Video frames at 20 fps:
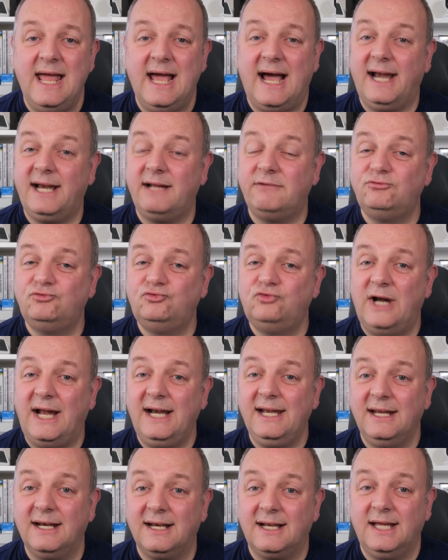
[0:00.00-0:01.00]
and I
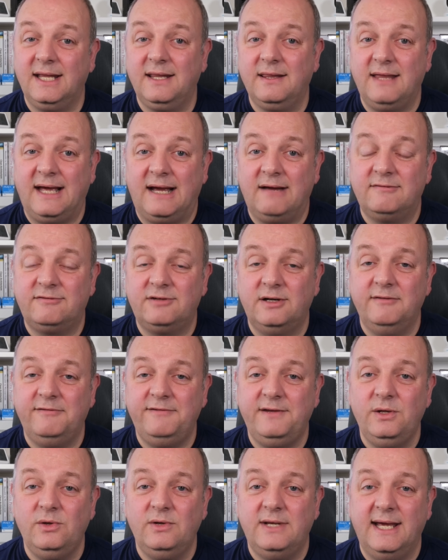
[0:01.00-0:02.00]
ran it like that for a
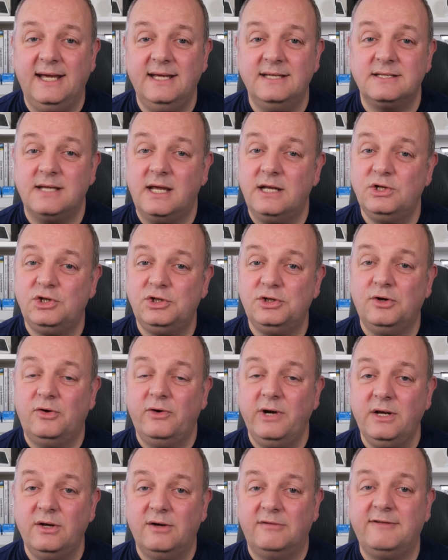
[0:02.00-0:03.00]
few days, and
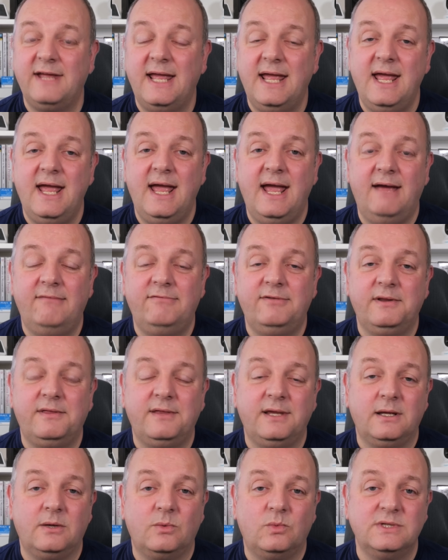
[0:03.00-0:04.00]
sure enough,
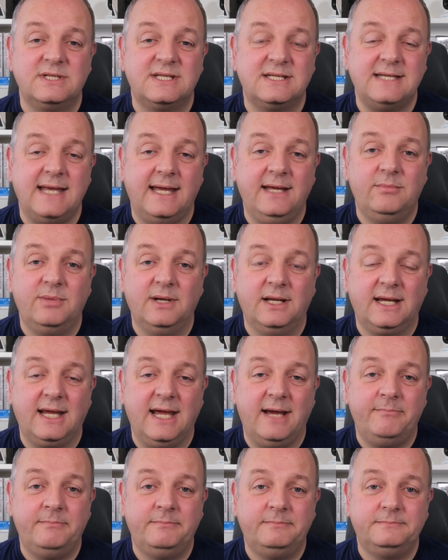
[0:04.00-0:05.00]
everything was stable
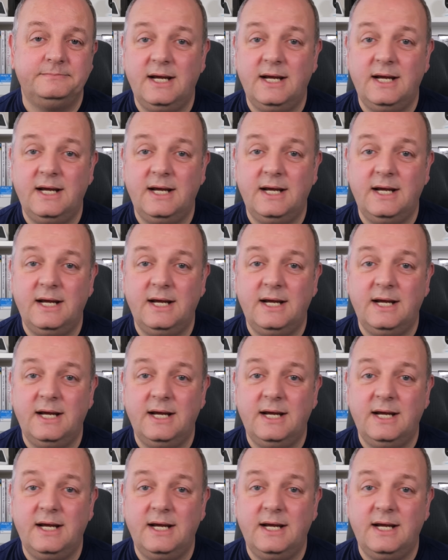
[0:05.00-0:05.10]
again.